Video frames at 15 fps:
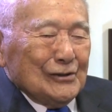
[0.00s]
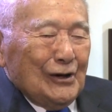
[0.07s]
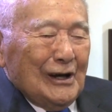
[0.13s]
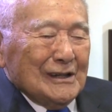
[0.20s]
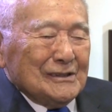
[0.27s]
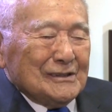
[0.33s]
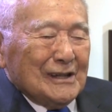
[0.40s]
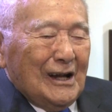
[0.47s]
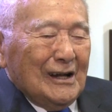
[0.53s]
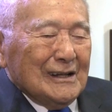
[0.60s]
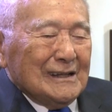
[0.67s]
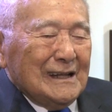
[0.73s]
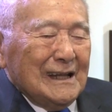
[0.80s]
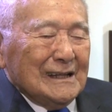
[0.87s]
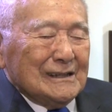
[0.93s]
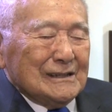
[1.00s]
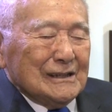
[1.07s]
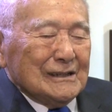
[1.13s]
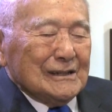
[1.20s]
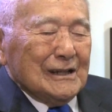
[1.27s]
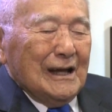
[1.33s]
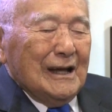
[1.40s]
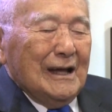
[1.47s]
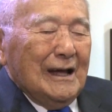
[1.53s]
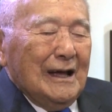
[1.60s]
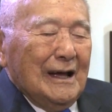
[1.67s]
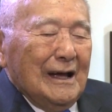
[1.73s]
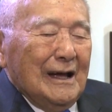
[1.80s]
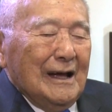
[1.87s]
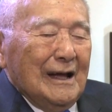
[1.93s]
So I started teaching
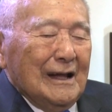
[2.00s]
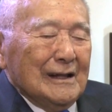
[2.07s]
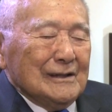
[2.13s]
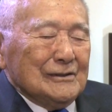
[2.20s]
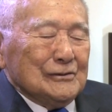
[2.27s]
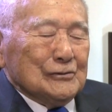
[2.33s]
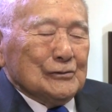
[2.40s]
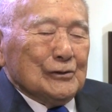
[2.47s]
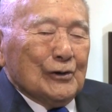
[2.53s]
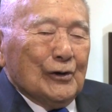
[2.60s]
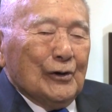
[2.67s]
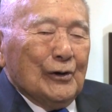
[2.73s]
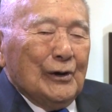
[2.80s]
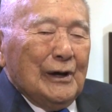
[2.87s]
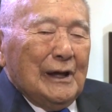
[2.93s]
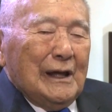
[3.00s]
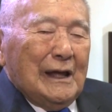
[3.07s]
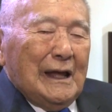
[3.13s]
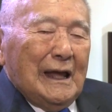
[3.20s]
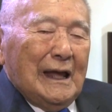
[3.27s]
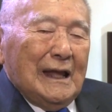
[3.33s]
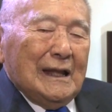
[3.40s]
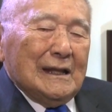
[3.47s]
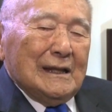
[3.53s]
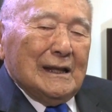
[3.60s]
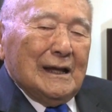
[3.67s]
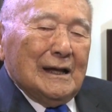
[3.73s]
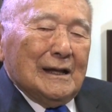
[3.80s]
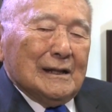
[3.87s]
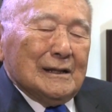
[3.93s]
judo, and
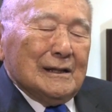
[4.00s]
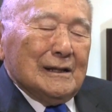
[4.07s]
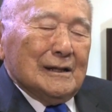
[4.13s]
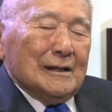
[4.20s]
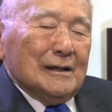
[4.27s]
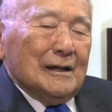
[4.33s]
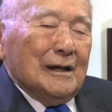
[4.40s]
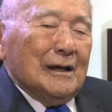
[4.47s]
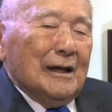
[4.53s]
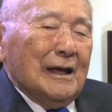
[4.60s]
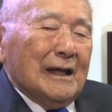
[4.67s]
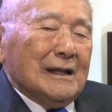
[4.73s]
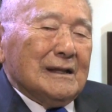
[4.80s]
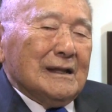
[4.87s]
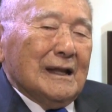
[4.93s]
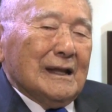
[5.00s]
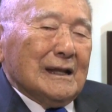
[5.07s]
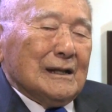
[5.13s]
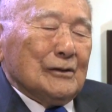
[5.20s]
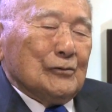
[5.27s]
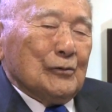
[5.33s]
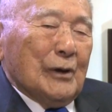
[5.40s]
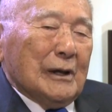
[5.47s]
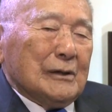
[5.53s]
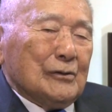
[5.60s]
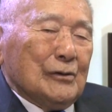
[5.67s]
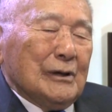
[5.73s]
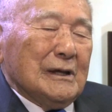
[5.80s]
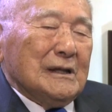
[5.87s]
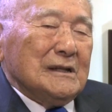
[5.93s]
the athletic
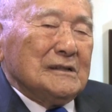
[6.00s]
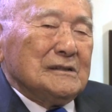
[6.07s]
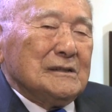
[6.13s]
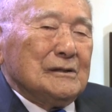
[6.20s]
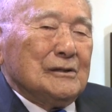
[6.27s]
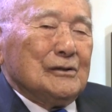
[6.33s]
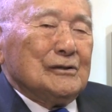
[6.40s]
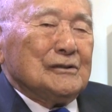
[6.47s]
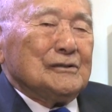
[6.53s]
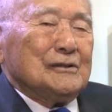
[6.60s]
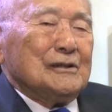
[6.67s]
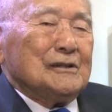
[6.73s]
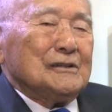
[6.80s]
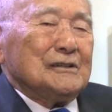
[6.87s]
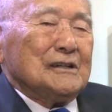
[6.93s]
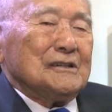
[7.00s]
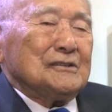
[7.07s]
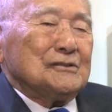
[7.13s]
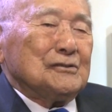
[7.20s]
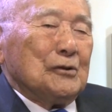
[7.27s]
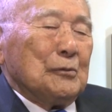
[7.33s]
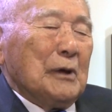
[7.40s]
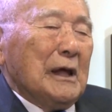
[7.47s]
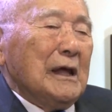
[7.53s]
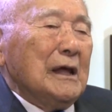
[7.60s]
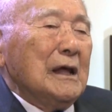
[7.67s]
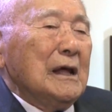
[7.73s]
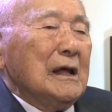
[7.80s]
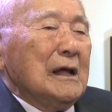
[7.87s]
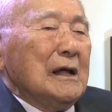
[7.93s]
director, he says to me,
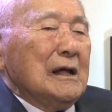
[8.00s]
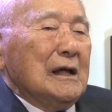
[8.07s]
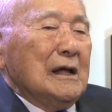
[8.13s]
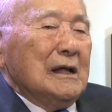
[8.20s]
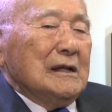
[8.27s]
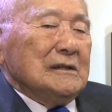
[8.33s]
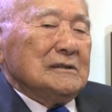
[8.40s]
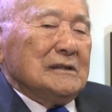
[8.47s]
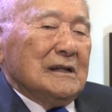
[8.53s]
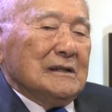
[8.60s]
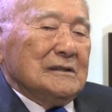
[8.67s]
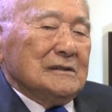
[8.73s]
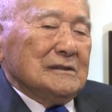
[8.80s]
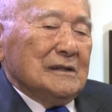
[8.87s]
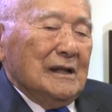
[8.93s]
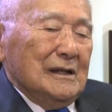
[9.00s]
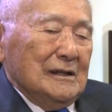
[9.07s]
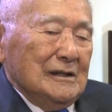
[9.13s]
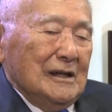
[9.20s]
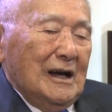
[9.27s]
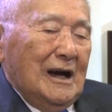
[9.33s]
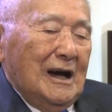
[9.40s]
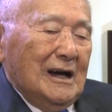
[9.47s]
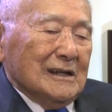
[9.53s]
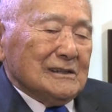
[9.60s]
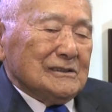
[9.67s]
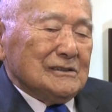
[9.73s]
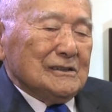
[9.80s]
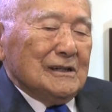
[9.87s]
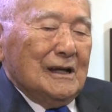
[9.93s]
he says,
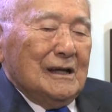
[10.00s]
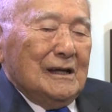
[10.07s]
Yosh,